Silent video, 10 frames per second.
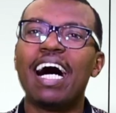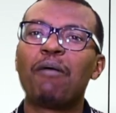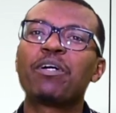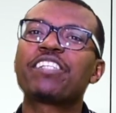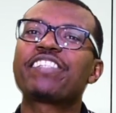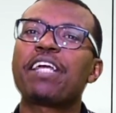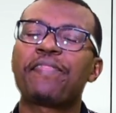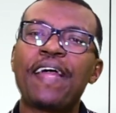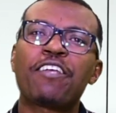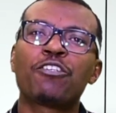I want to say
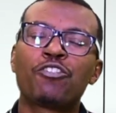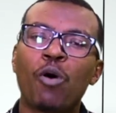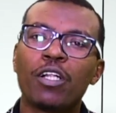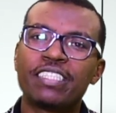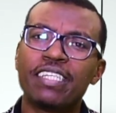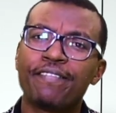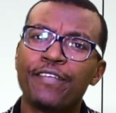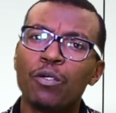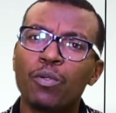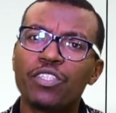thank you to all dear
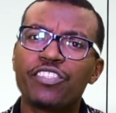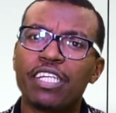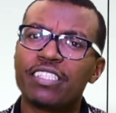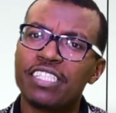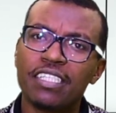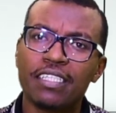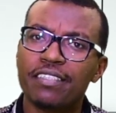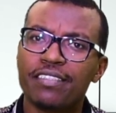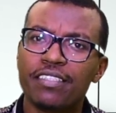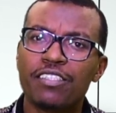viewers and dear
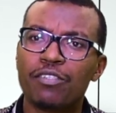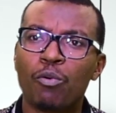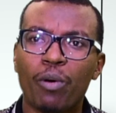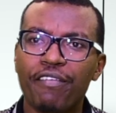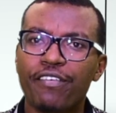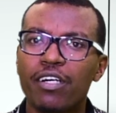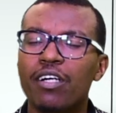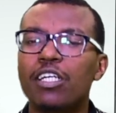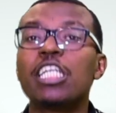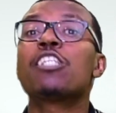listeners,
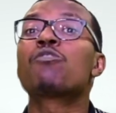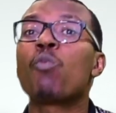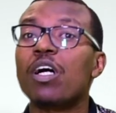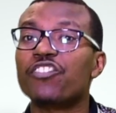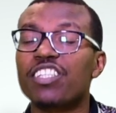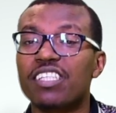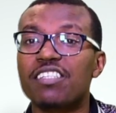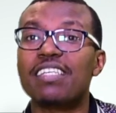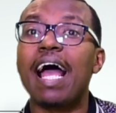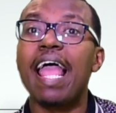whoever is watching
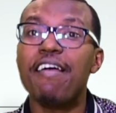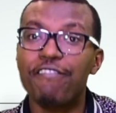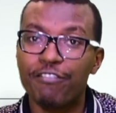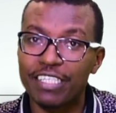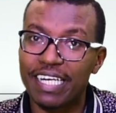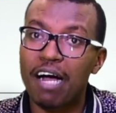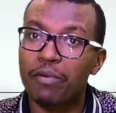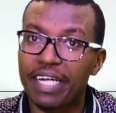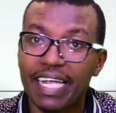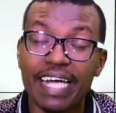this every
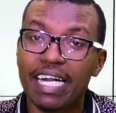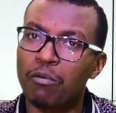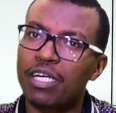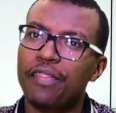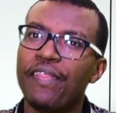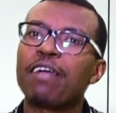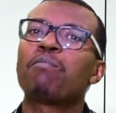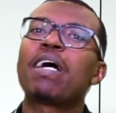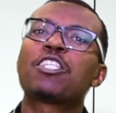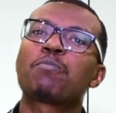now and again. I want to thank
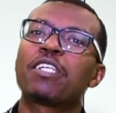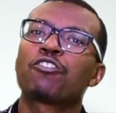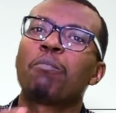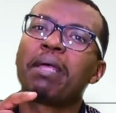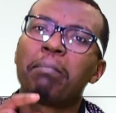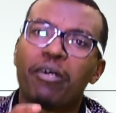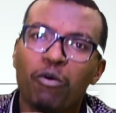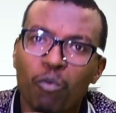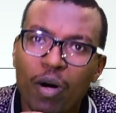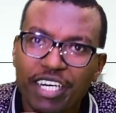my special member who